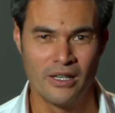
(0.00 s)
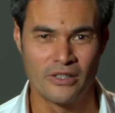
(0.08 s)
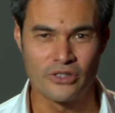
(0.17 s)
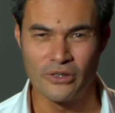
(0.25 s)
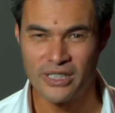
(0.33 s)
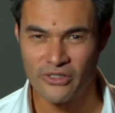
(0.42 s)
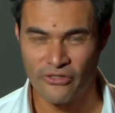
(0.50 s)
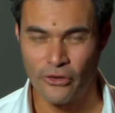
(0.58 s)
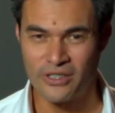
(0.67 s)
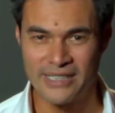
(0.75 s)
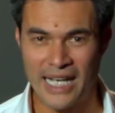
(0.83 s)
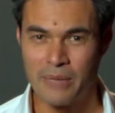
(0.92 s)
So this
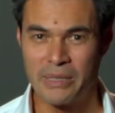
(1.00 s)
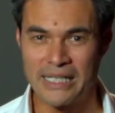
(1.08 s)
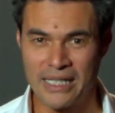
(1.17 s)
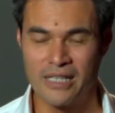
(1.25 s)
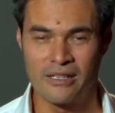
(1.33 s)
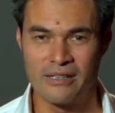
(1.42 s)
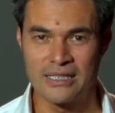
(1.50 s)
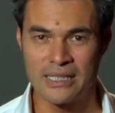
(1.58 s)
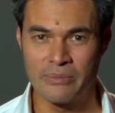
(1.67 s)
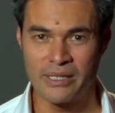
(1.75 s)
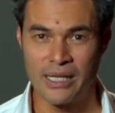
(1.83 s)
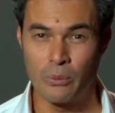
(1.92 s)
first element here is
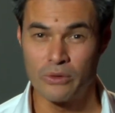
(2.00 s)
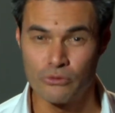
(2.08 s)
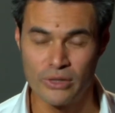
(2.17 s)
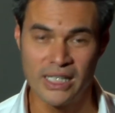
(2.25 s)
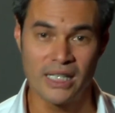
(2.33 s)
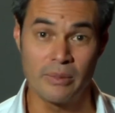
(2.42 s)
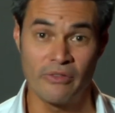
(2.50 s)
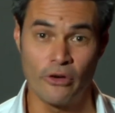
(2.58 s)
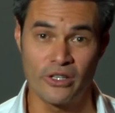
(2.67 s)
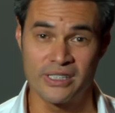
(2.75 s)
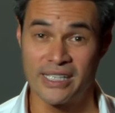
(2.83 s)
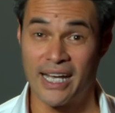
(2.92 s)
something that we're really going to be
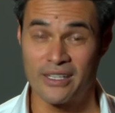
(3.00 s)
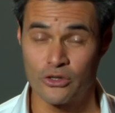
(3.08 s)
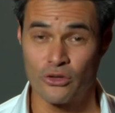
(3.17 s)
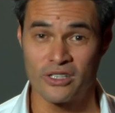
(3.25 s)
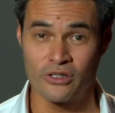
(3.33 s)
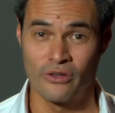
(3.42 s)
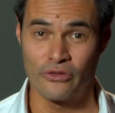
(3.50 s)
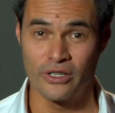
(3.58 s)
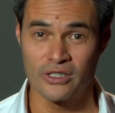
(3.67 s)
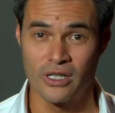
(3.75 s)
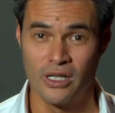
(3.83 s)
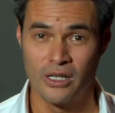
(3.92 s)
focusing at the Trust
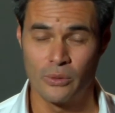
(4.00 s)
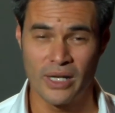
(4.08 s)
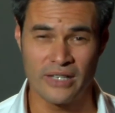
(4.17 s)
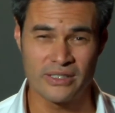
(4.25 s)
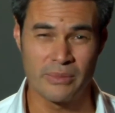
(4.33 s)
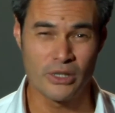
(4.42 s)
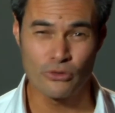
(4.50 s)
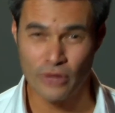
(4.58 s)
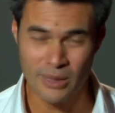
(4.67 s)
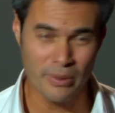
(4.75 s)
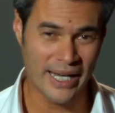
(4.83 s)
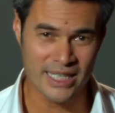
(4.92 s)
Conference. We have some
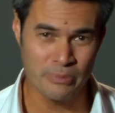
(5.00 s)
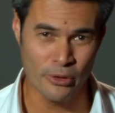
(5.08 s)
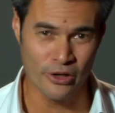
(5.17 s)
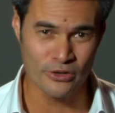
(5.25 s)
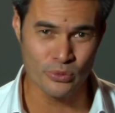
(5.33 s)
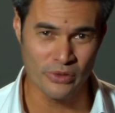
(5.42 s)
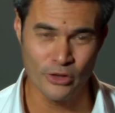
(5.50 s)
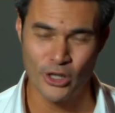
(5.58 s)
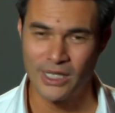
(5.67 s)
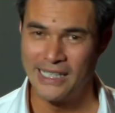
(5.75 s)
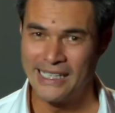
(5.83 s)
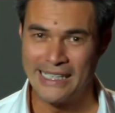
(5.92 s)
incredible experts. We've
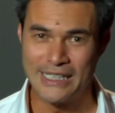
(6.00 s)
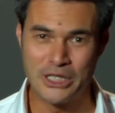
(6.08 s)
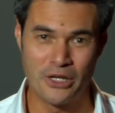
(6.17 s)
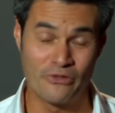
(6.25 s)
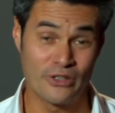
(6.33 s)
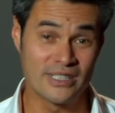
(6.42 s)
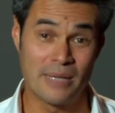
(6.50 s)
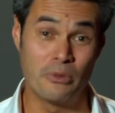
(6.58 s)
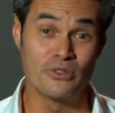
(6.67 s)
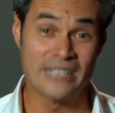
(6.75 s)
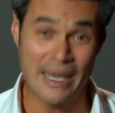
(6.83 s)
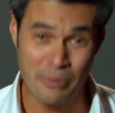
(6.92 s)
got, you know, for
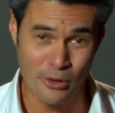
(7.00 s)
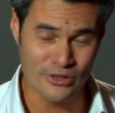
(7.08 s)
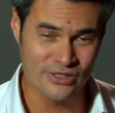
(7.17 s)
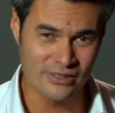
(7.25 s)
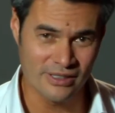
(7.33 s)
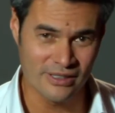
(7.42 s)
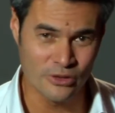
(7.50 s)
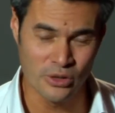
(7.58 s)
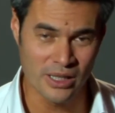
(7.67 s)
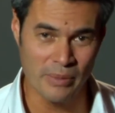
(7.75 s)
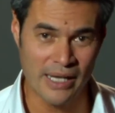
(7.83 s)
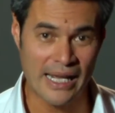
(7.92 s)
example, Zappos
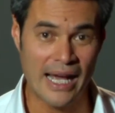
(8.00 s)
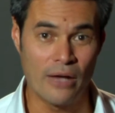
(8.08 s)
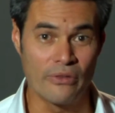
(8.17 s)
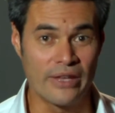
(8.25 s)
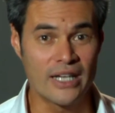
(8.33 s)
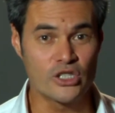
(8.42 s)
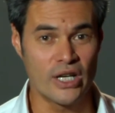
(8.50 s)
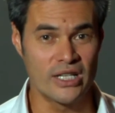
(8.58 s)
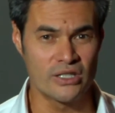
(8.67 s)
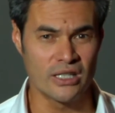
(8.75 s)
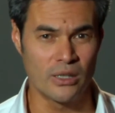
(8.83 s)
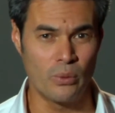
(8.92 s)
talking about how they're
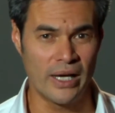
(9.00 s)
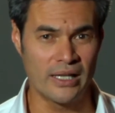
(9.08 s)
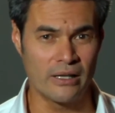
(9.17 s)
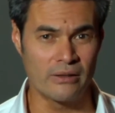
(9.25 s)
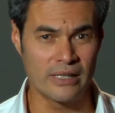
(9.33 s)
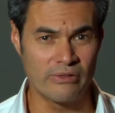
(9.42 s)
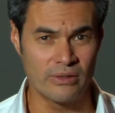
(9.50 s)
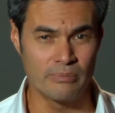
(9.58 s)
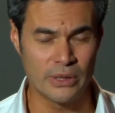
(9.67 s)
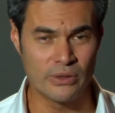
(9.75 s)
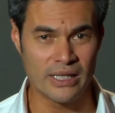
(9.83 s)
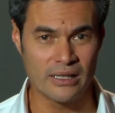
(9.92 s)
changing the way they're even
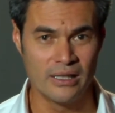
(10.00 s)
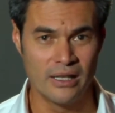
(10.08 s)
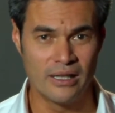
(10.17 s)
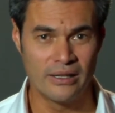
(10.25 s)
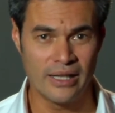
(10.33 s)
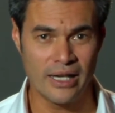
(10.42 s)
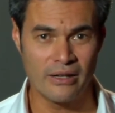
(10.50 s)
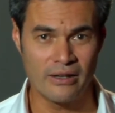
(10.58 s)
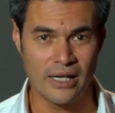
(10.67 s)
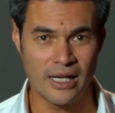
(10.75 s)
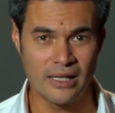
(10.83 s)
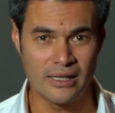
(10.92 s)
building
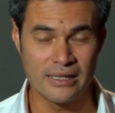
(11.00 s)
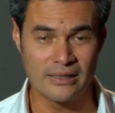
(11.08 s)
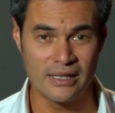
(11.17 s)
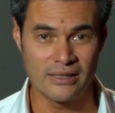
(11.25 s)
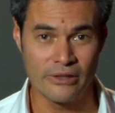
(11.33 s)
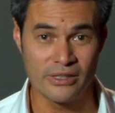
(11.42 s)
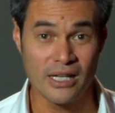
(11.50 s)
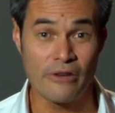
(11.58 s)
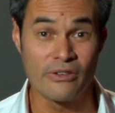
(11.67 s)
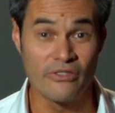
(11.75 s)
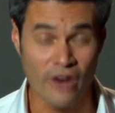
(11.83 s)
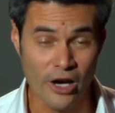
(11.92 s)
their
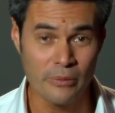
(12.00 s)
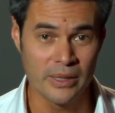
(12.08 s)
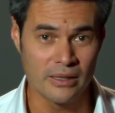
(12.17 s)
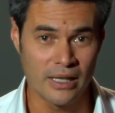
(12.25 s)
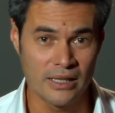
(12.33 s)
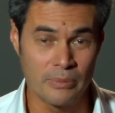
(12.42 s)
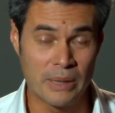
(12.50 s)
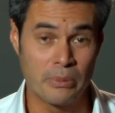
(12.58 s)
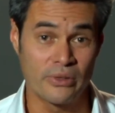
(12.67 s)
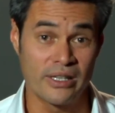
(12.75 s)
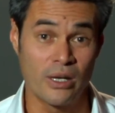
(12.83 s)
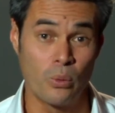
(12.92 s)
entire environment and the
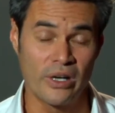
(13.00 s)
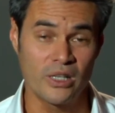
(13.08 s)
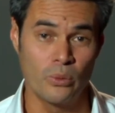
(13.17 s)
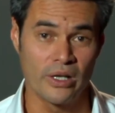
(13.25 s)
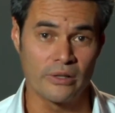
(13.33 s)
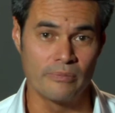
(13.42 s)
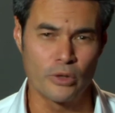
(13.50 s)
people that they're working with.